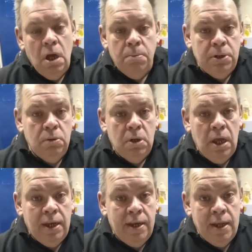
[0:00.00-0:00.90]
I'll be doing
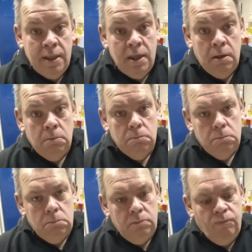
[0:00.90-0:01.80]
another
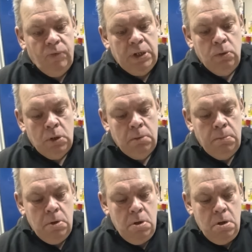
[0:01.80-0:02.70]
video on them,